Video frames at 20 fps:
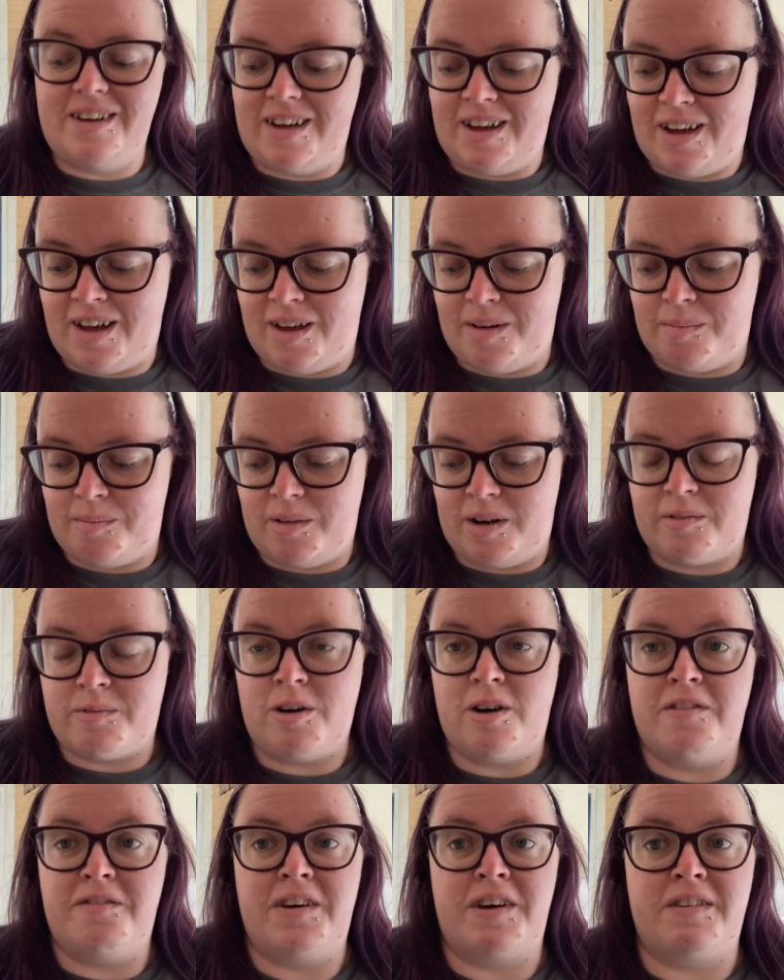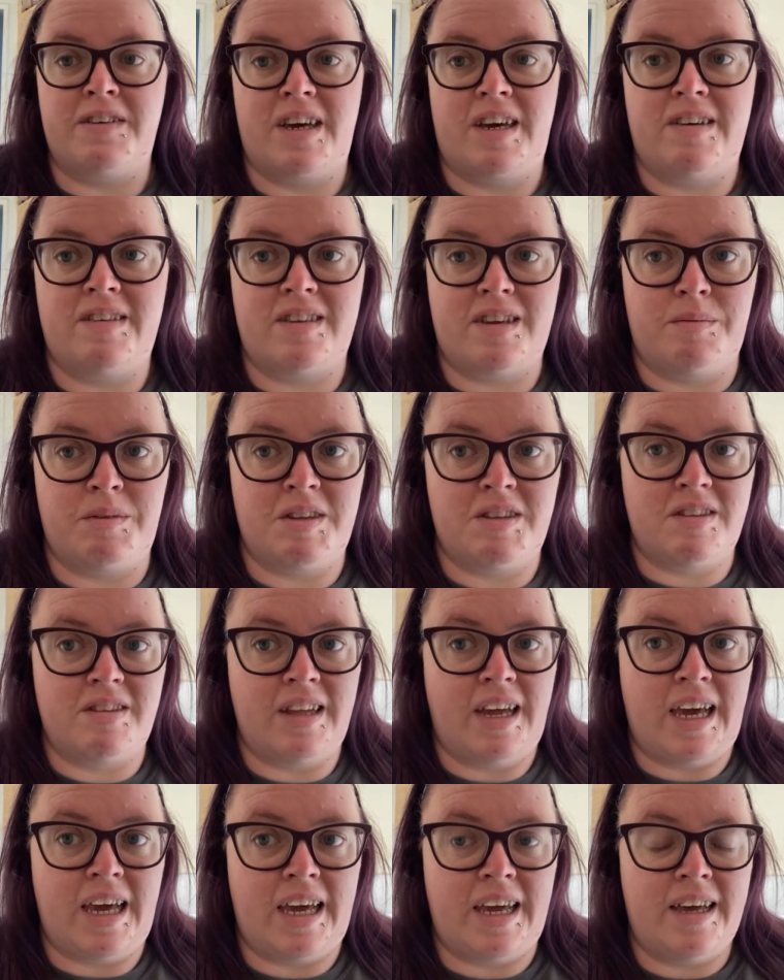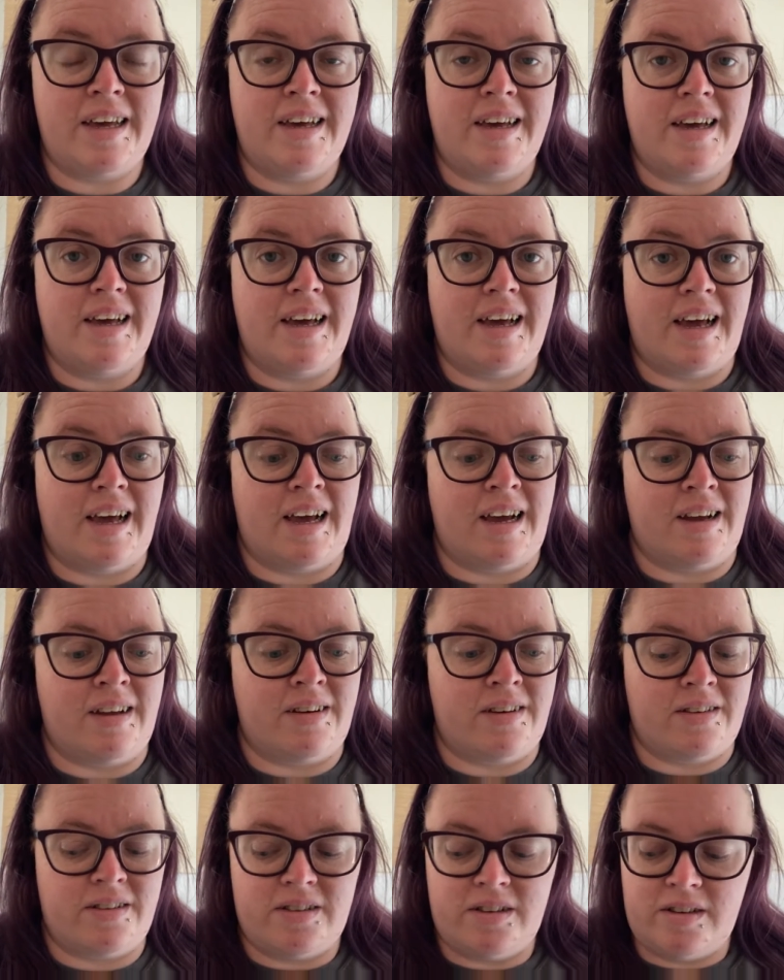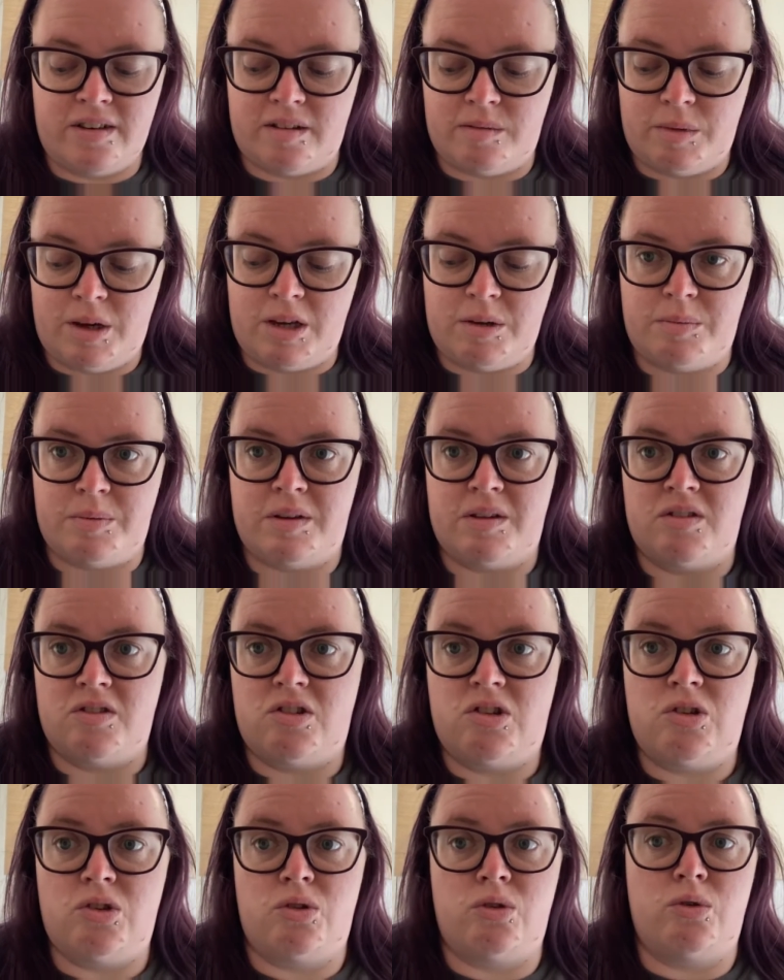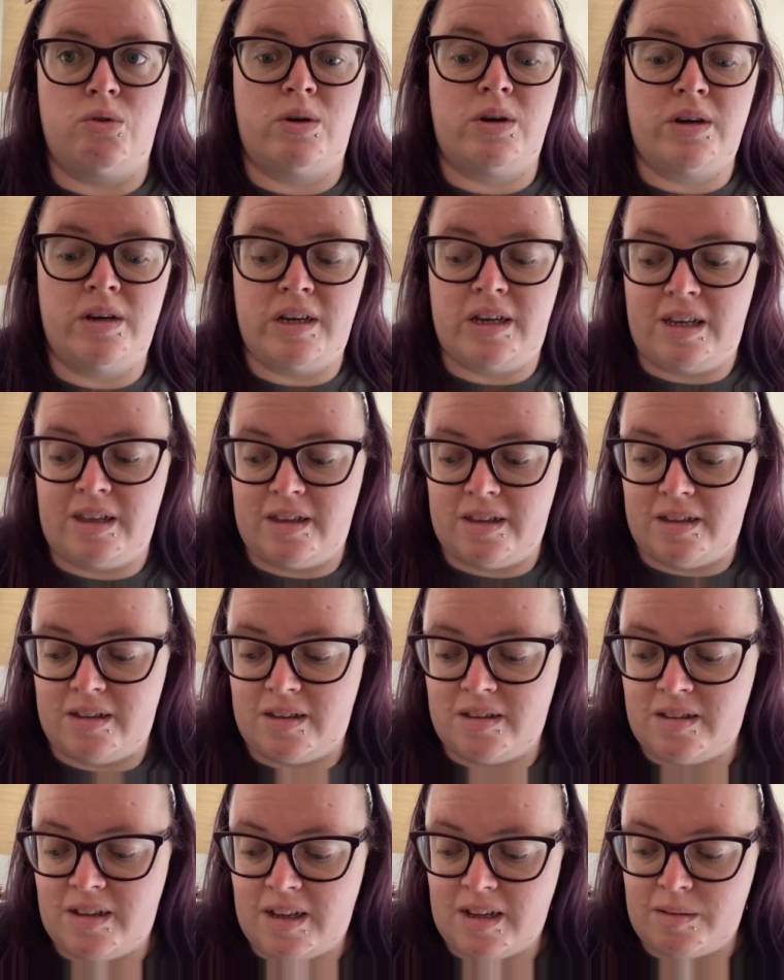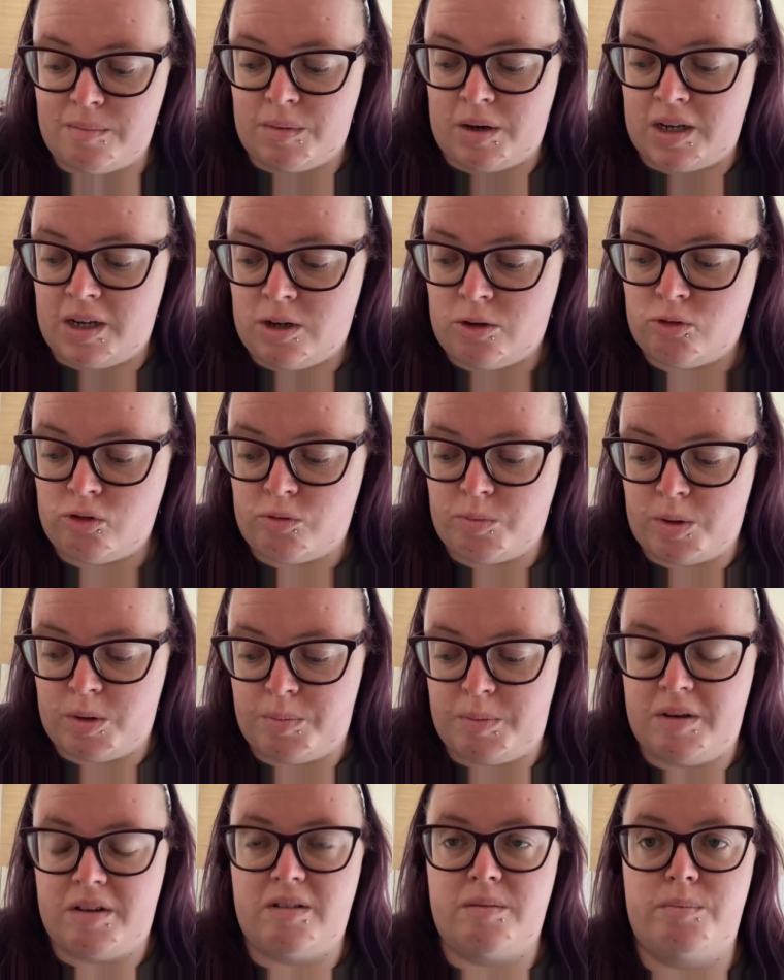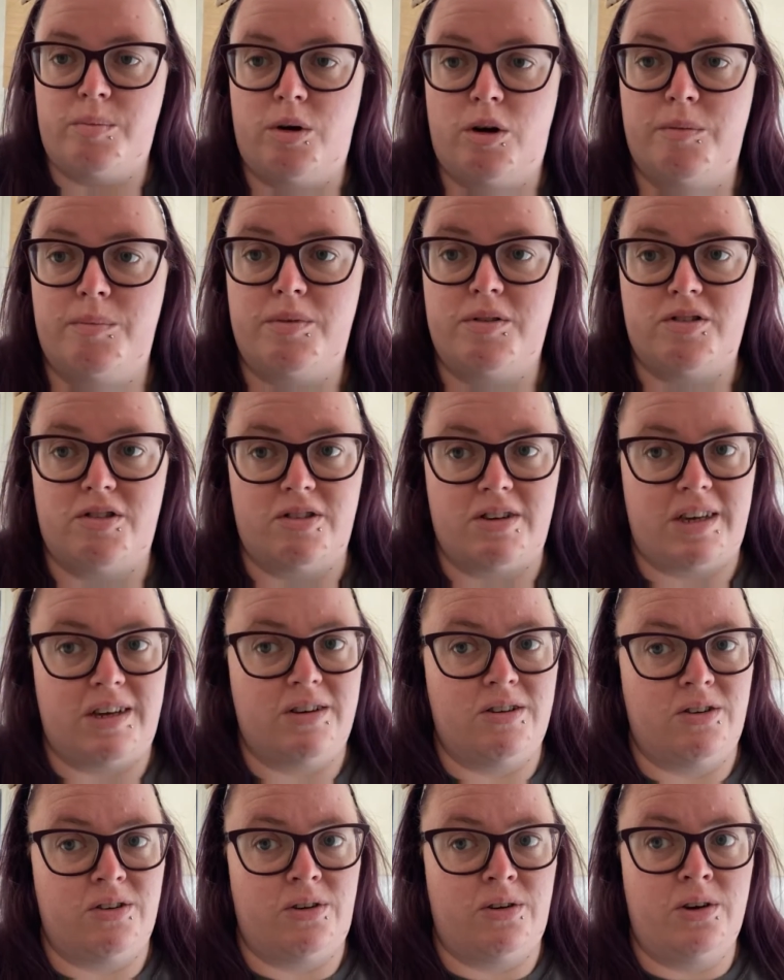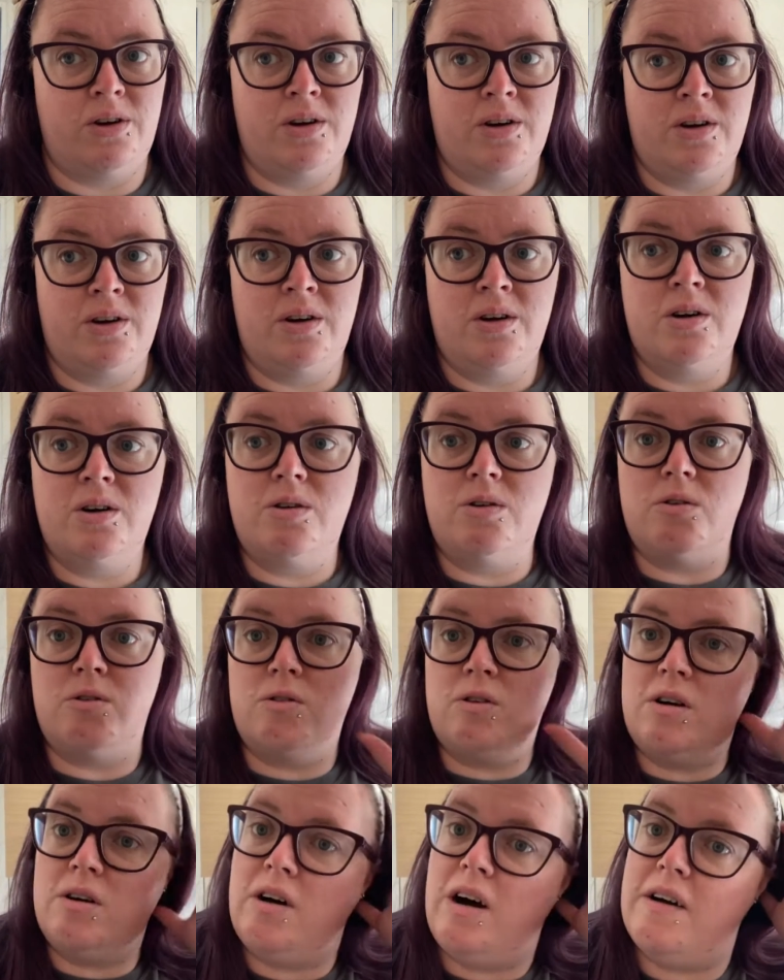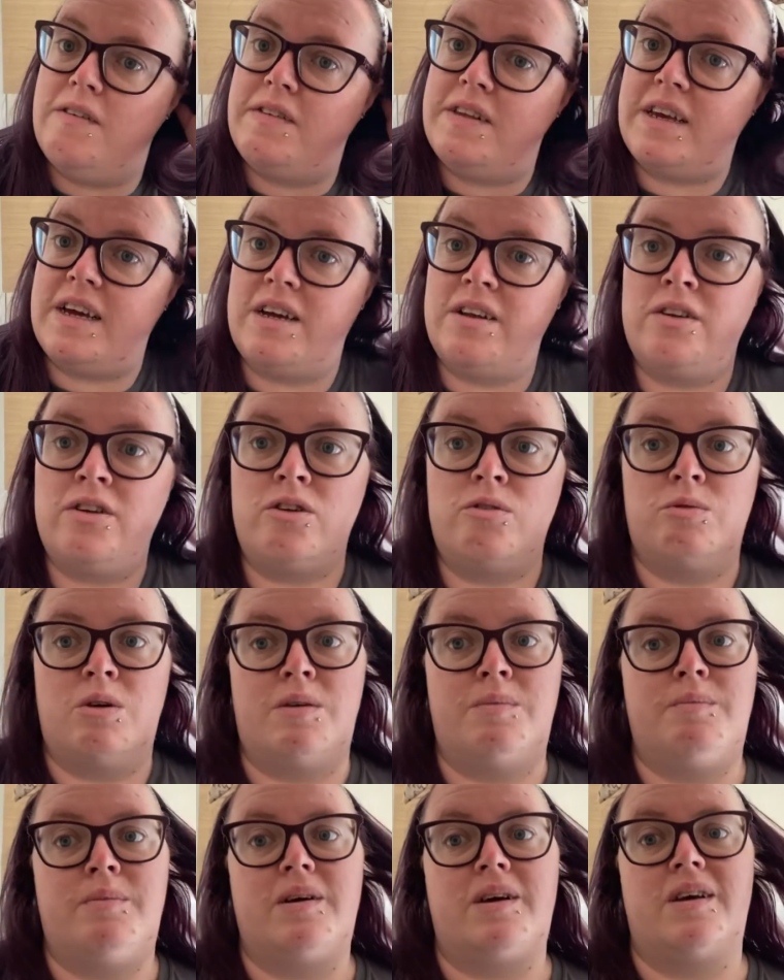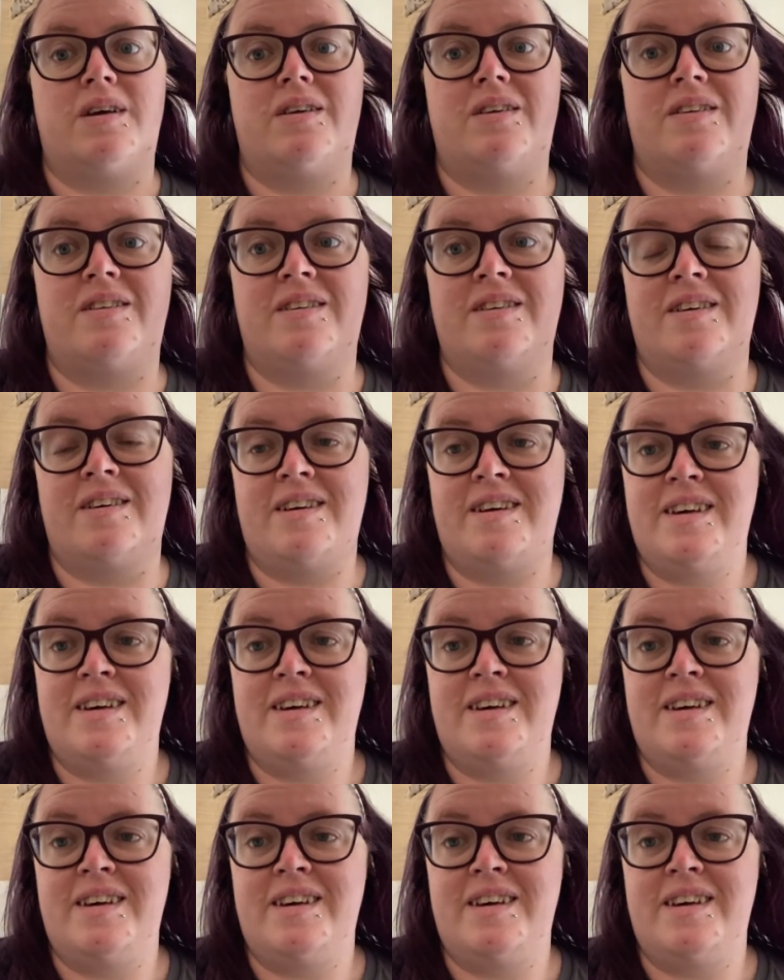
I've got a phone case coming today, and I'm hoping to either stick my old pop socket on, or I'll have to get a new one because,